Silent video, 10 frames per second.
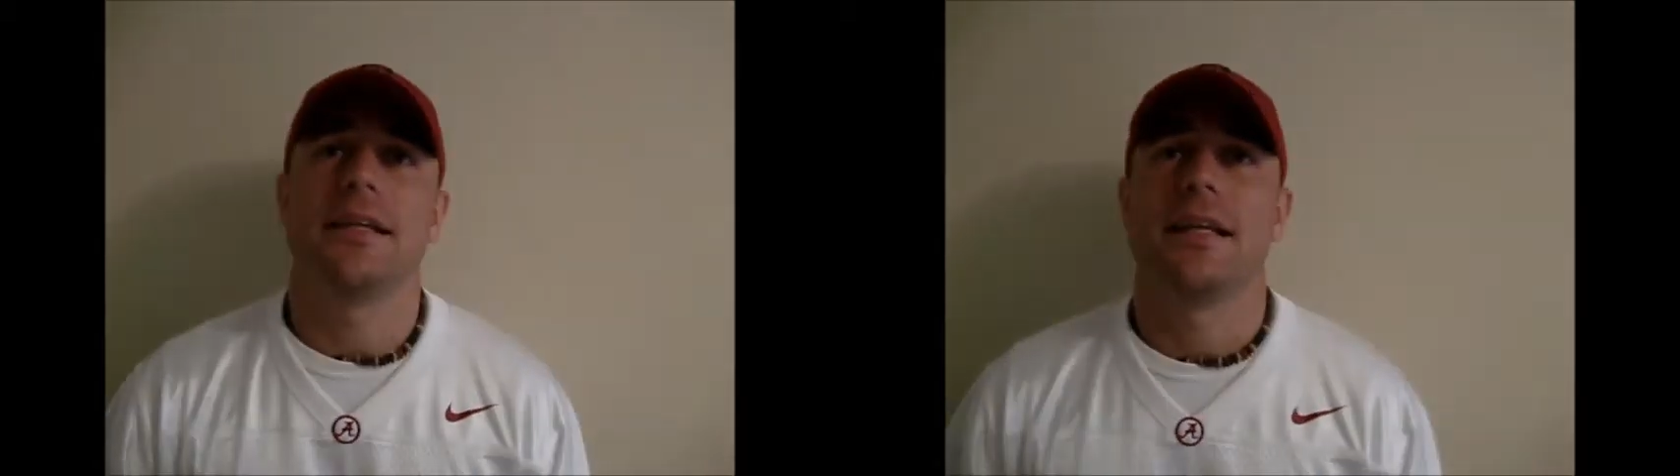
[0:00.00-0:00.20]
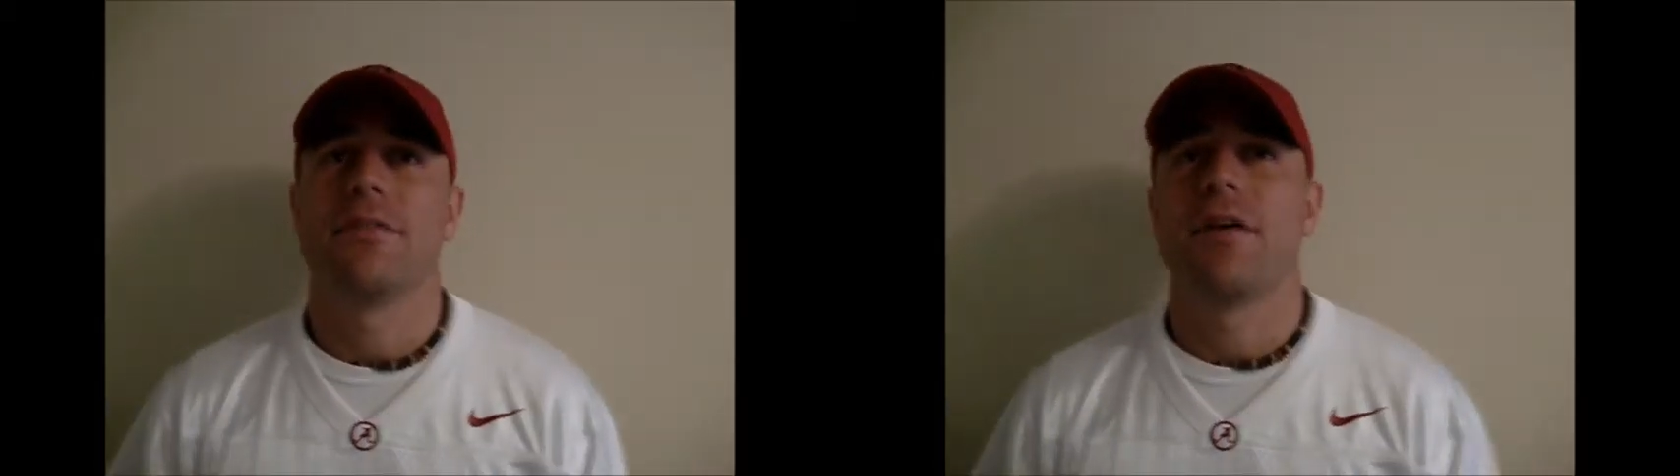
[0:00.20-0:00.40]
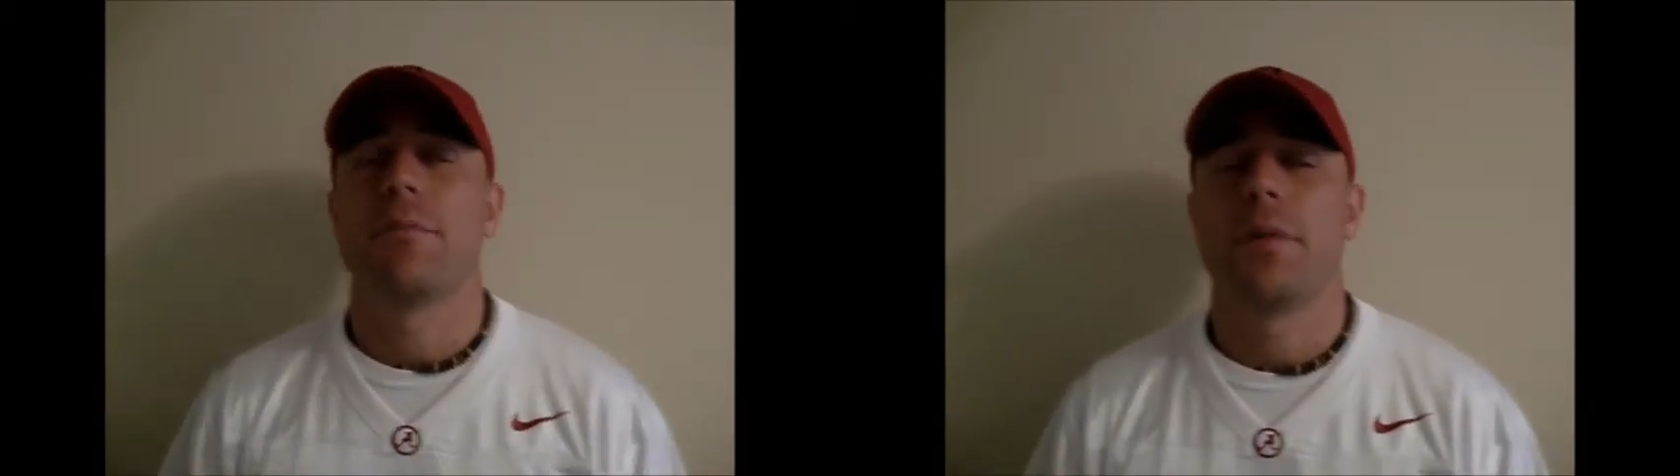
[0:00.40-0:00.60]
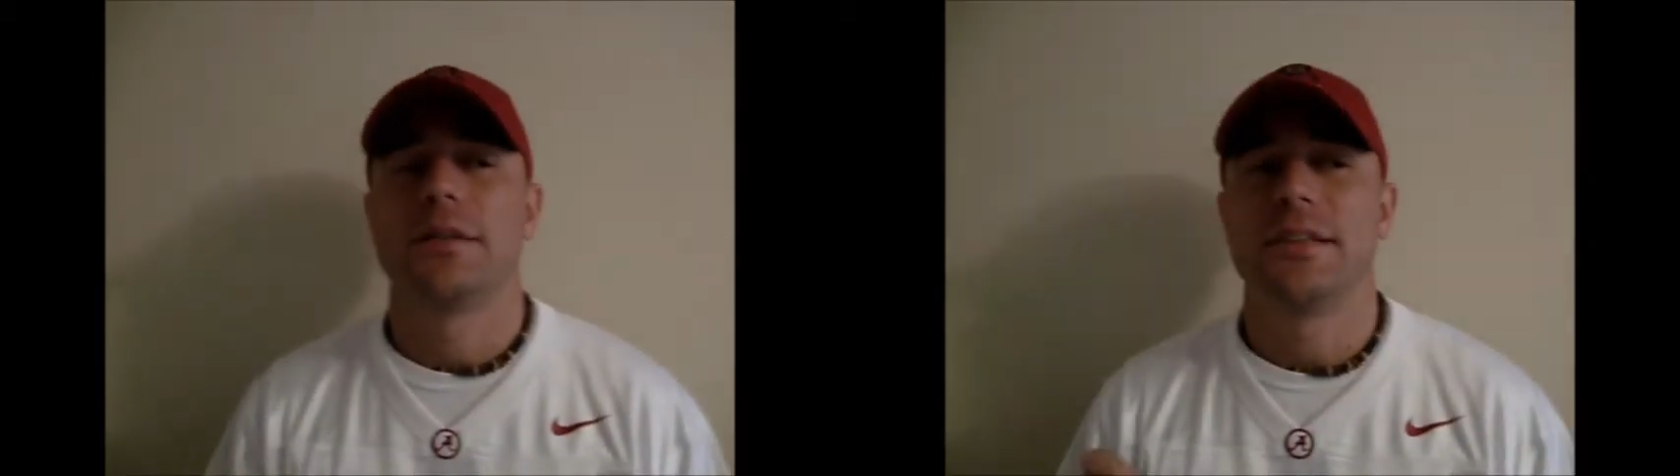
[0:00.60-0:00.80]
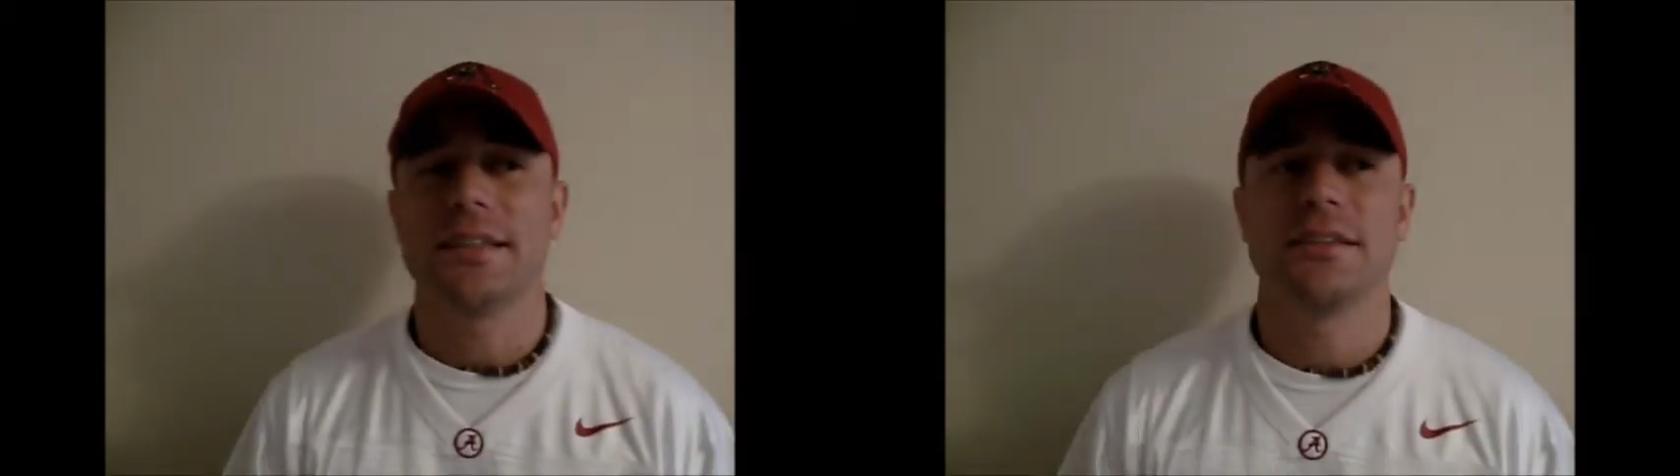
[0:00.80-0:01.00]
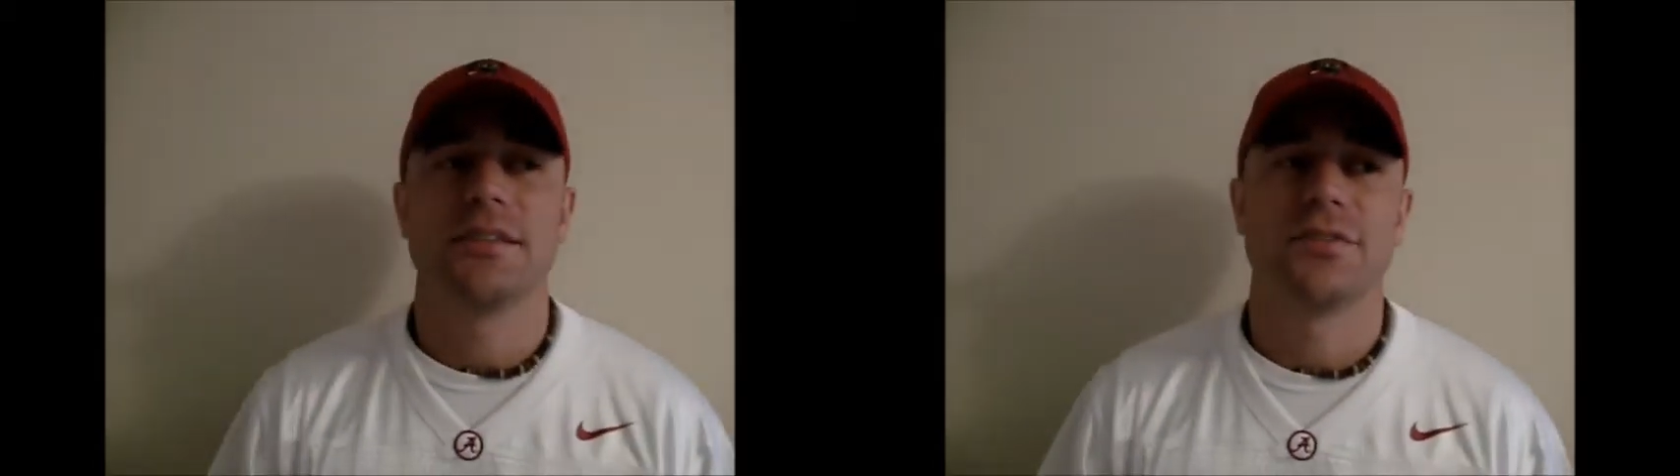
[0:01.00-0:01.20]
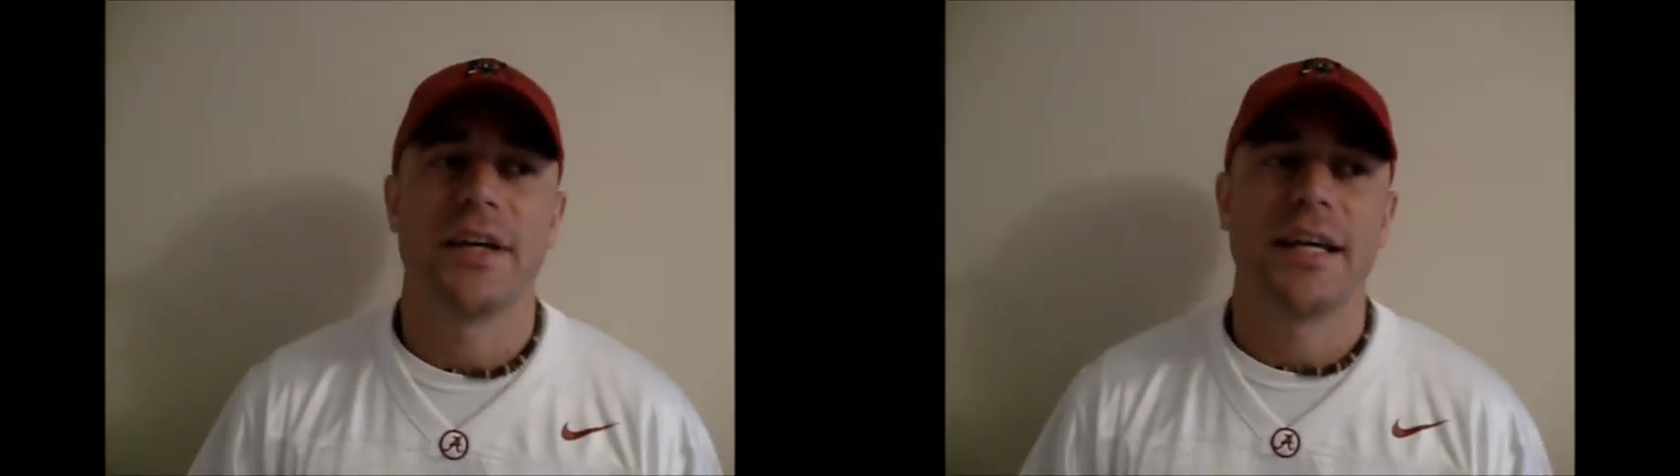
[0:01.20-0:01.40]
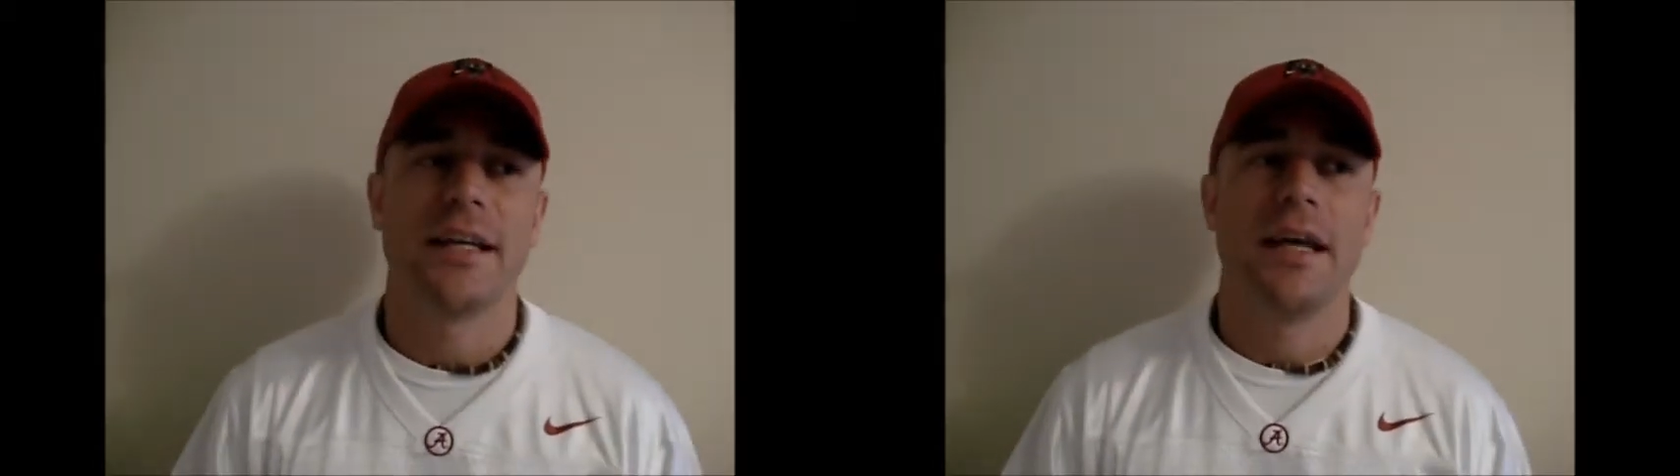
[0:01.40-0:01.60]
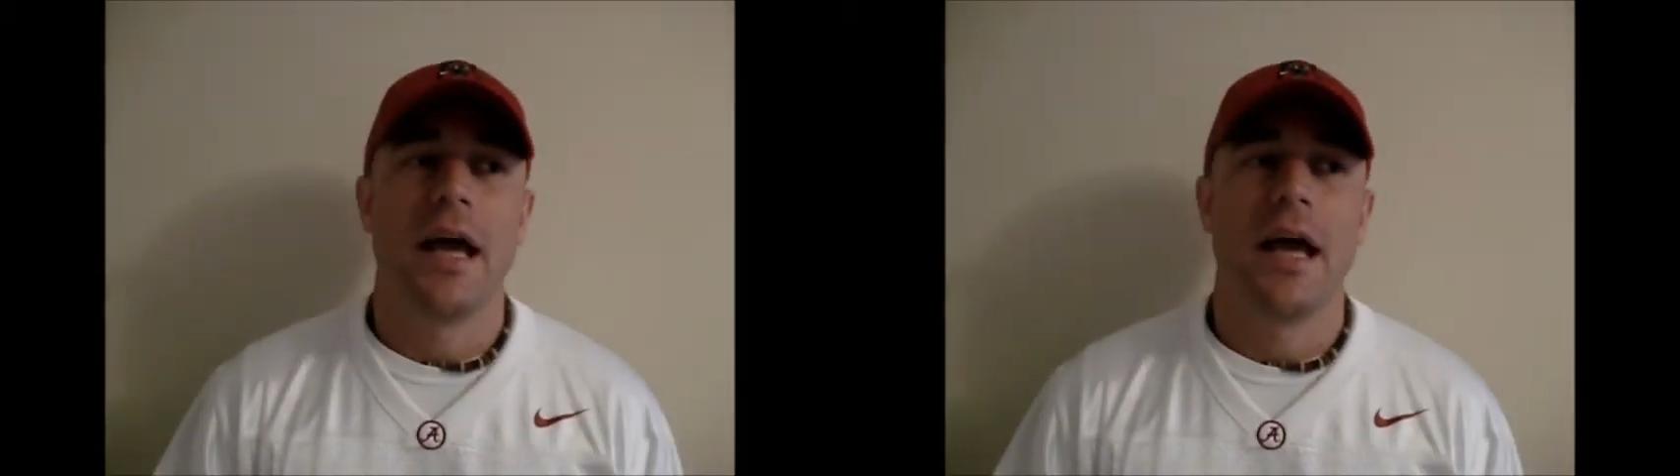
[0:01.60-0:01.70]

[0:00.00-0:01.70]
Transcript: and if I'm a Texas fan,